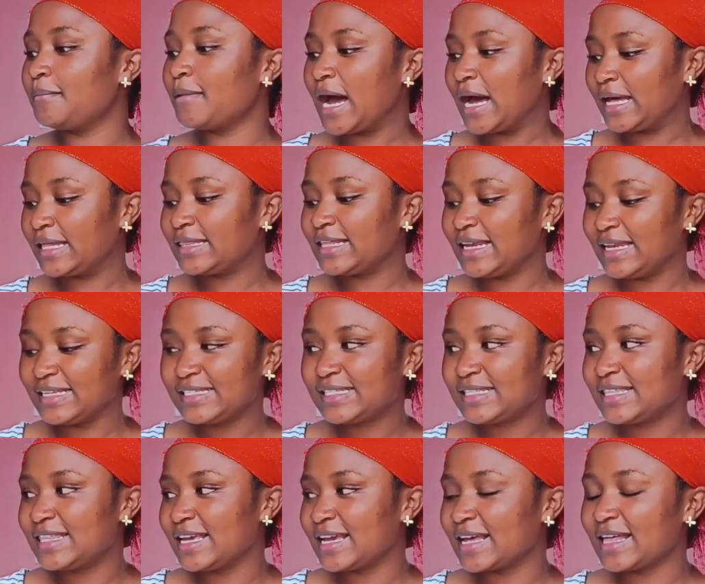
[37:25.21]
uh, the least
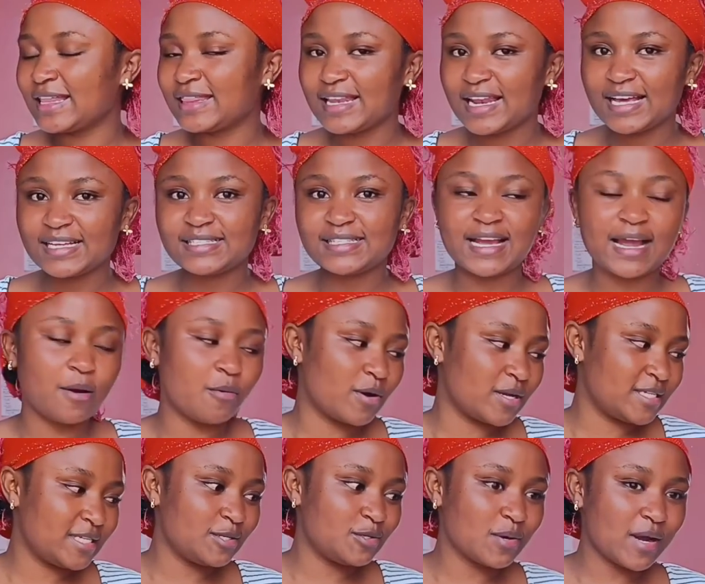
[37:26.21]
thing uh, the last thing i
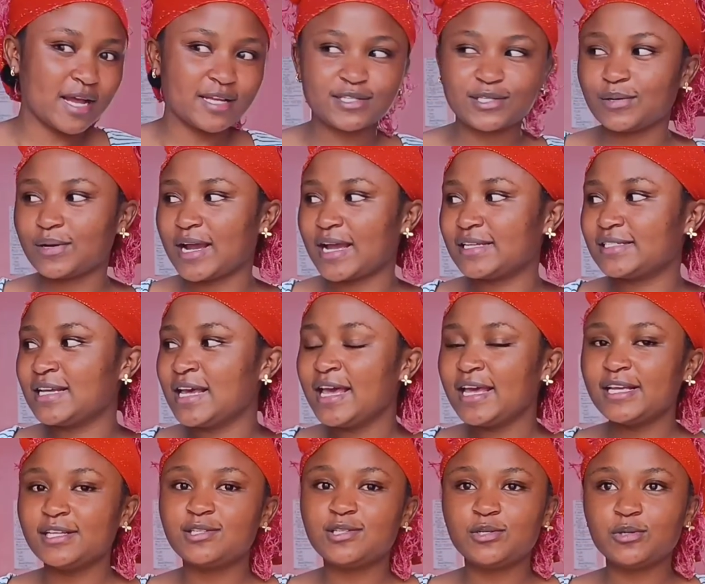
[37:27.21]
wanted to ask you guys
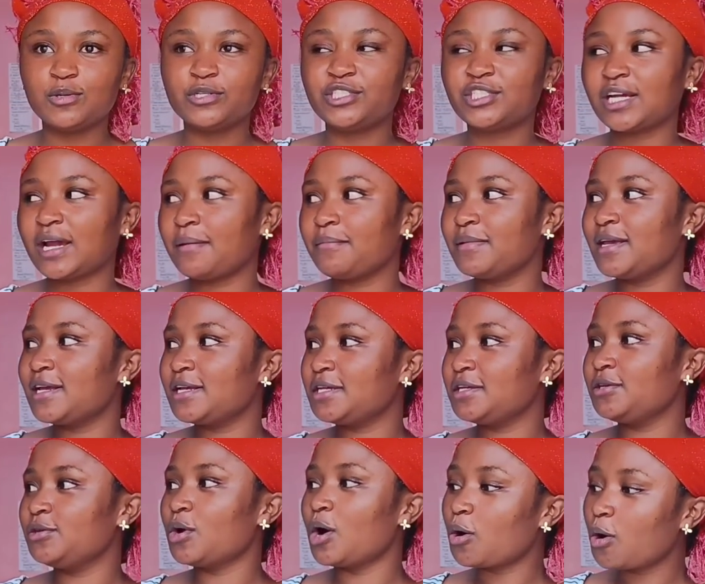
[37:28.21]
is to share me
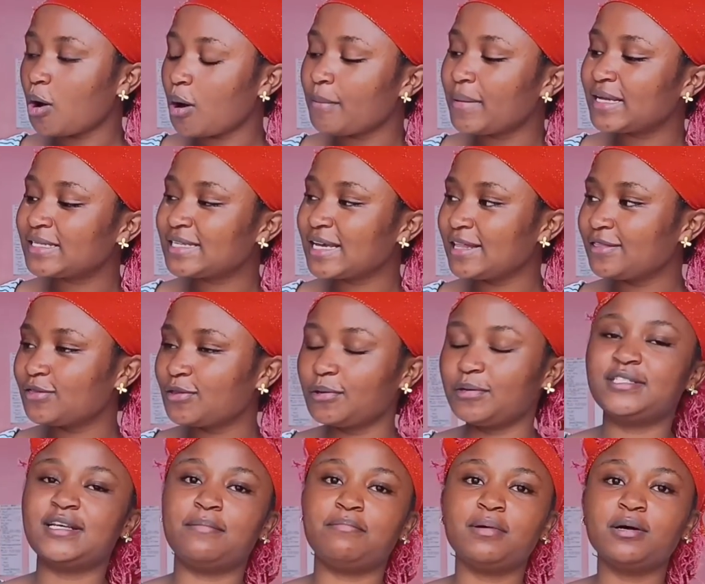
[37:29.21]
your comments and
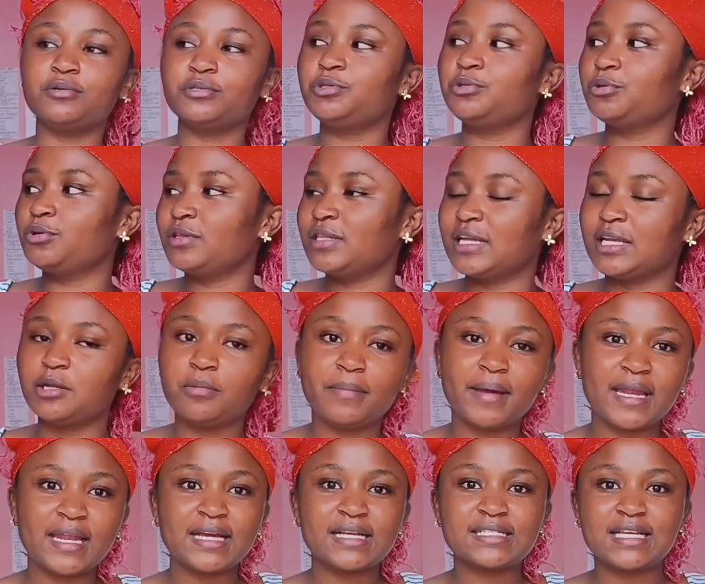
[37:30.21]
thoughts about you know the new
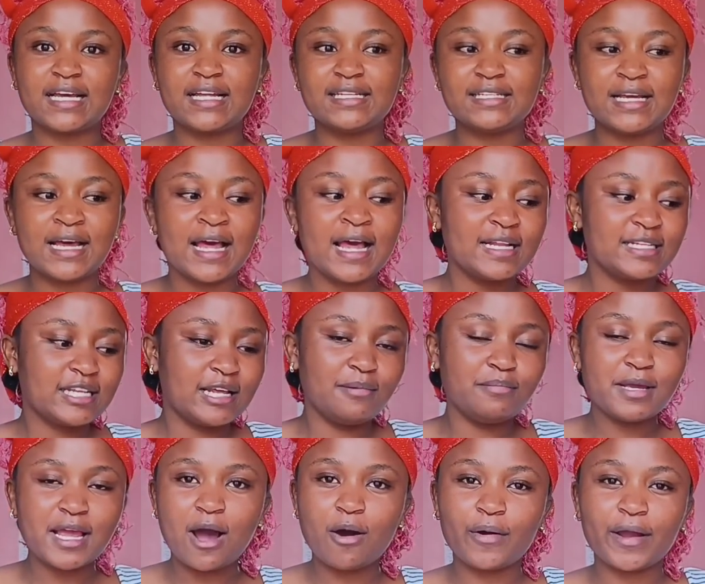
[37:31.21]
beddings and tell
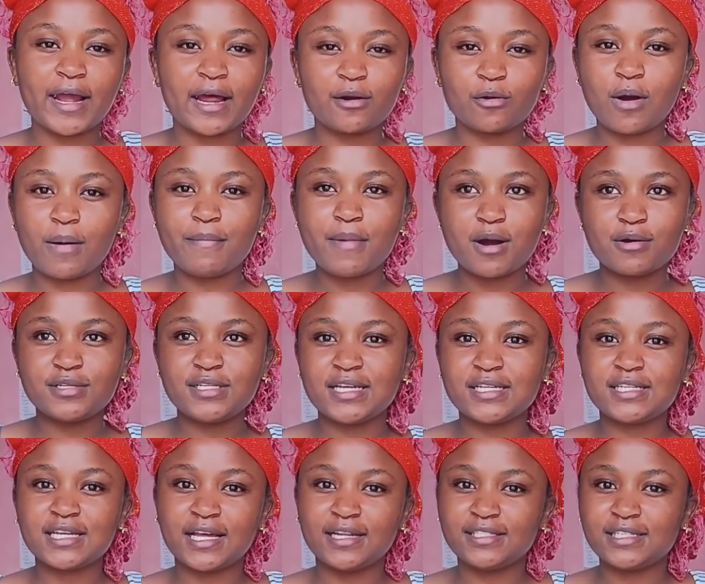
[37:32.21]
me how i can go about
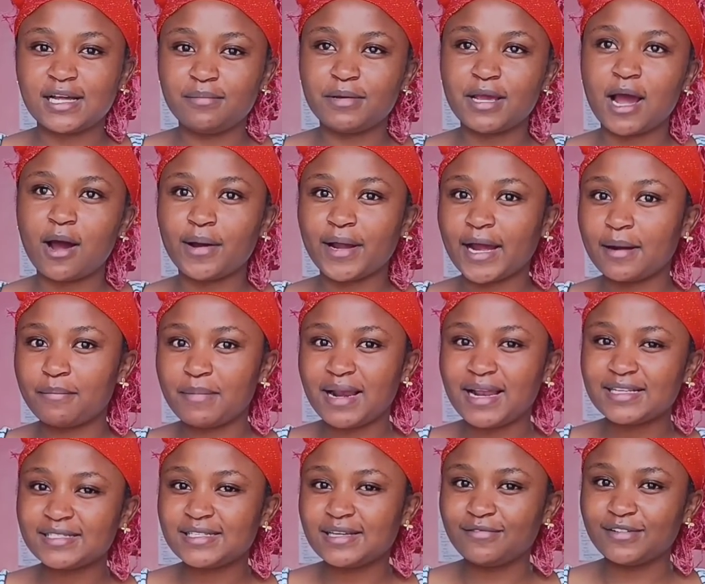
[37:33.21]
it and tell me how i can
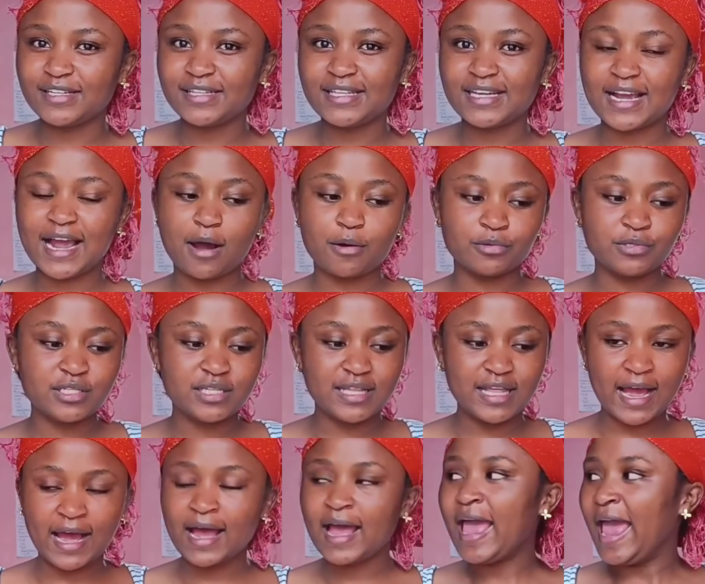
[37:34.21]
balance everything out
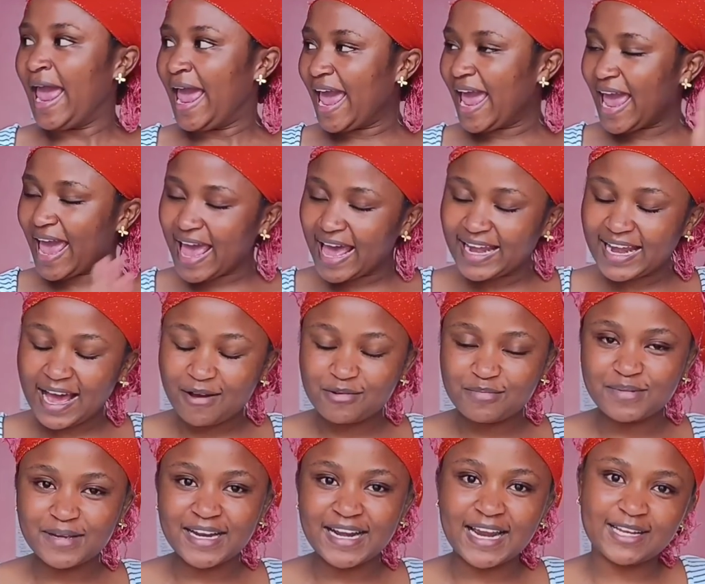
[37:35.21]
there and I'll
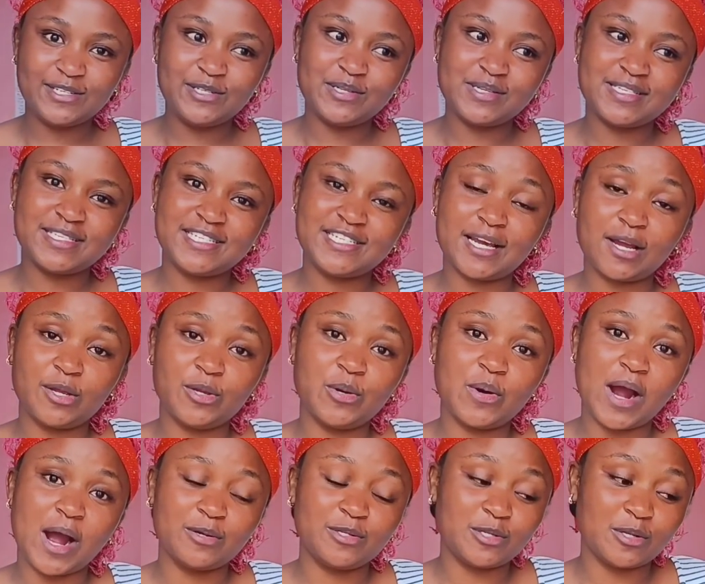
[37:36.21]
be glad to check you
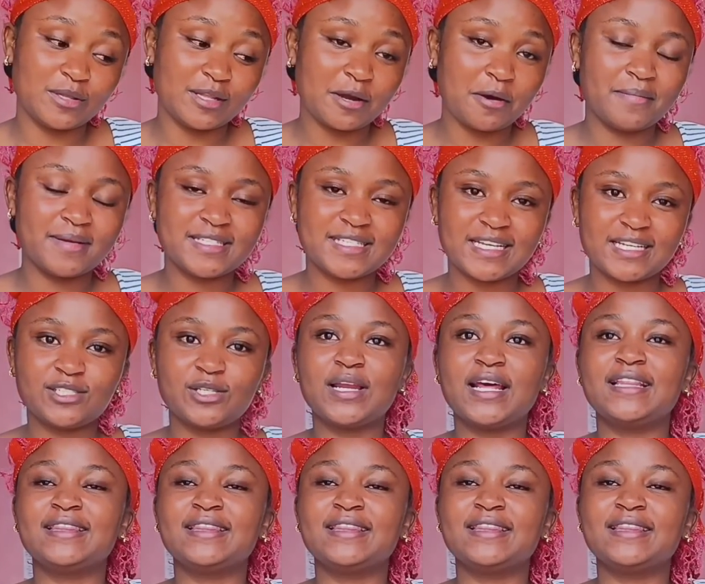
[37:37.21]
out on the comment section.